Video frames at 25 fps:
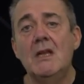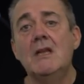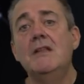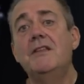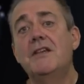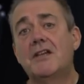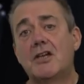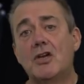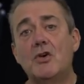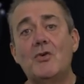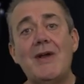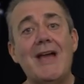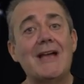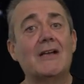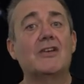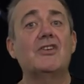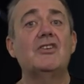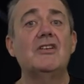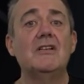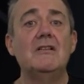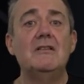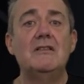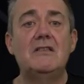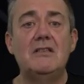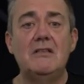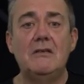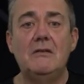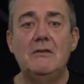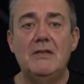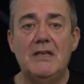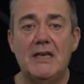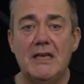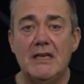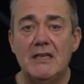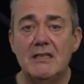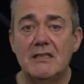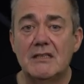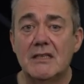The correction to
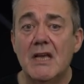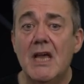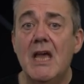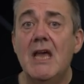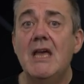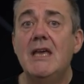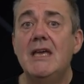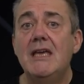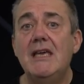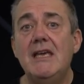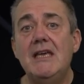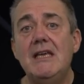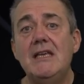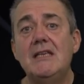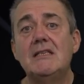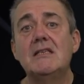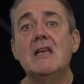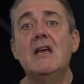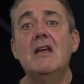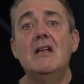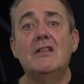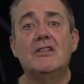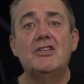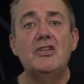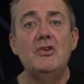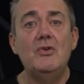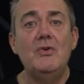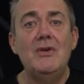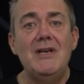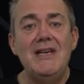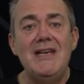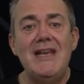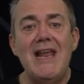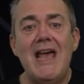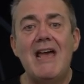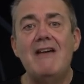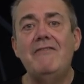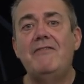this is to
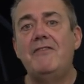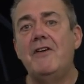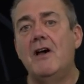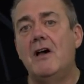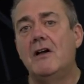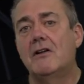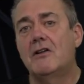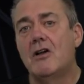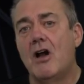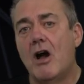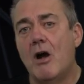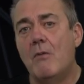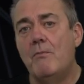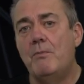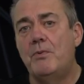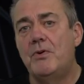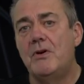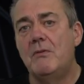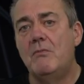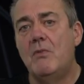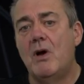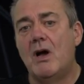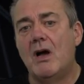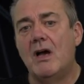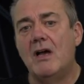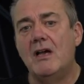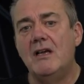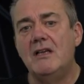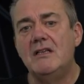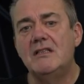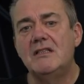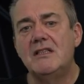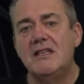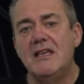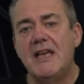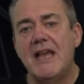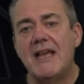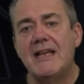never
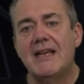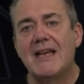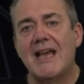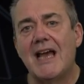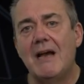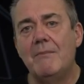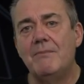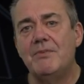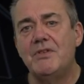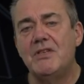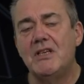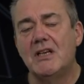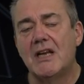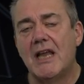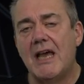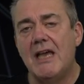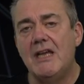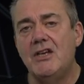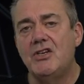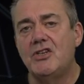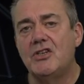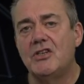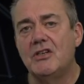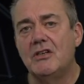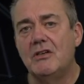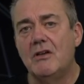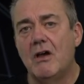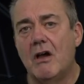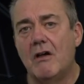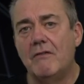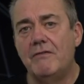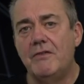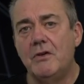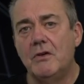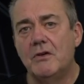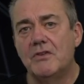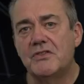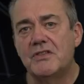compromise the encapsulation
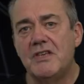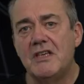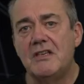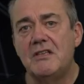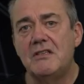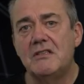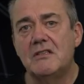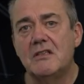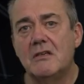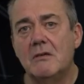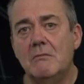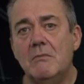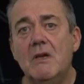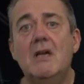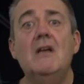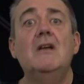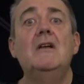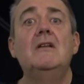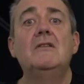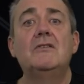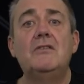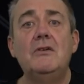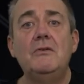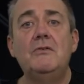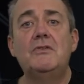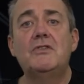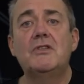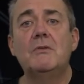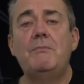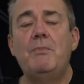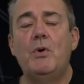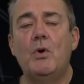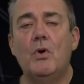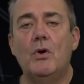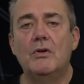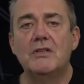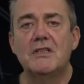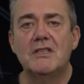of your system to
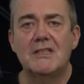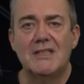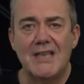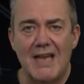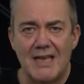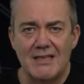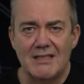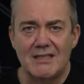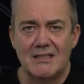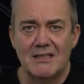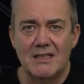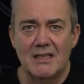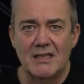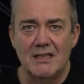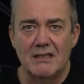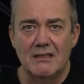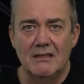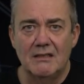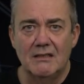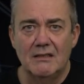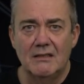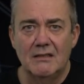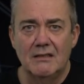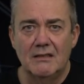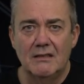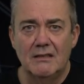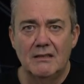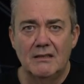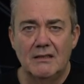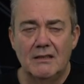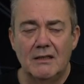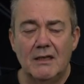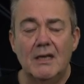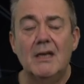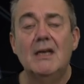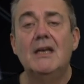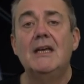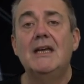support testing.
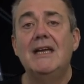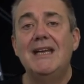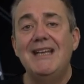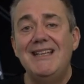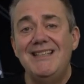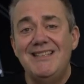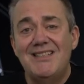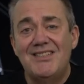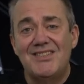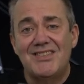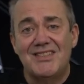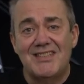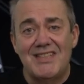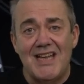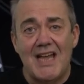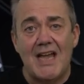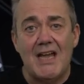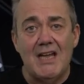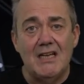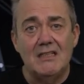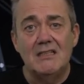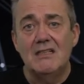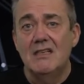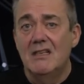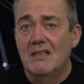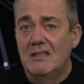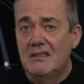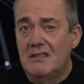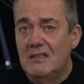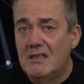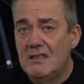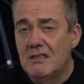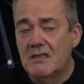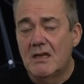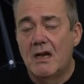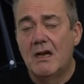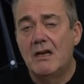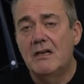Instead,
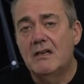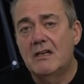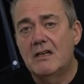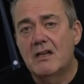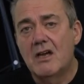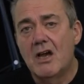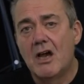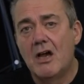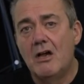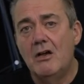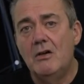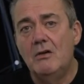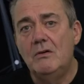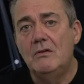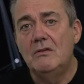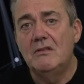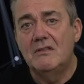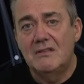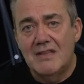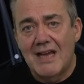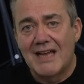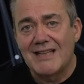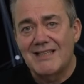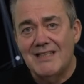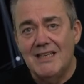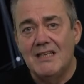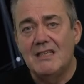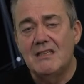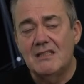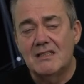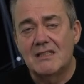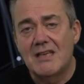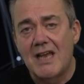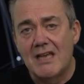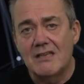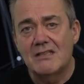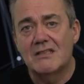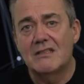design code that is
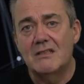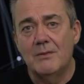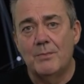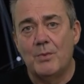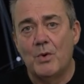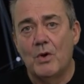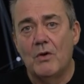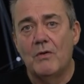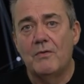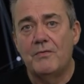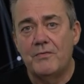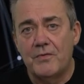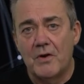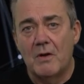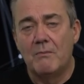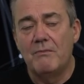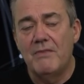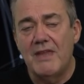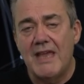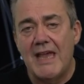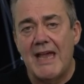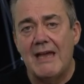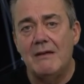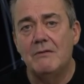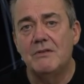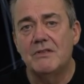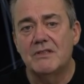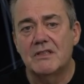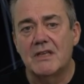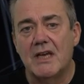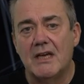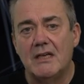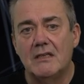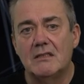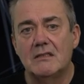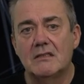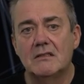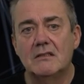testable from the
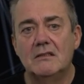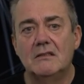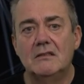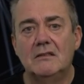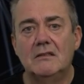outset.